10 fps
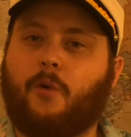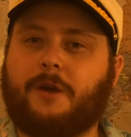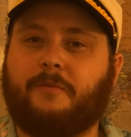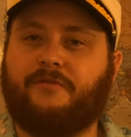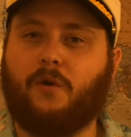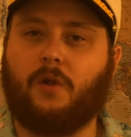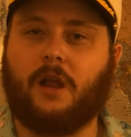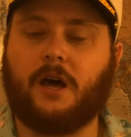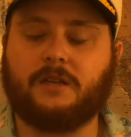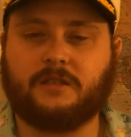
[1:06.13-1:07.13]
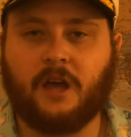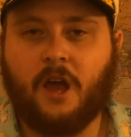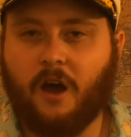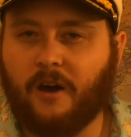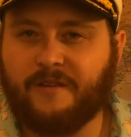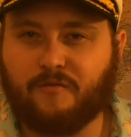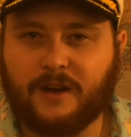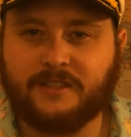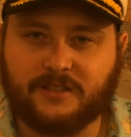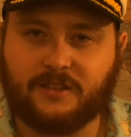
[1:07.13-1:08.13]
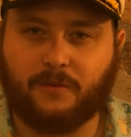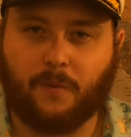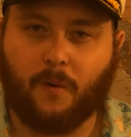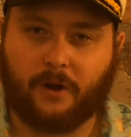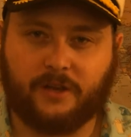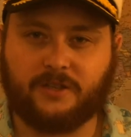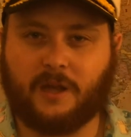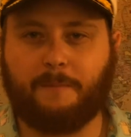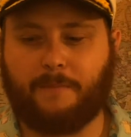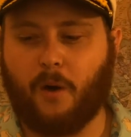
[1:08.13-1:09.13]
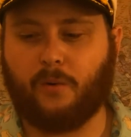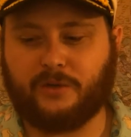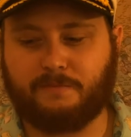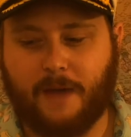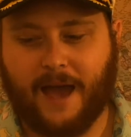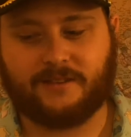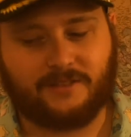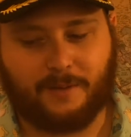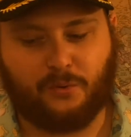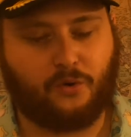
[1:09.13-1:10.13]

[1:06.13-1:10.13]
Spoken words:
week before last, I rinsed the Walker's Bold Max Double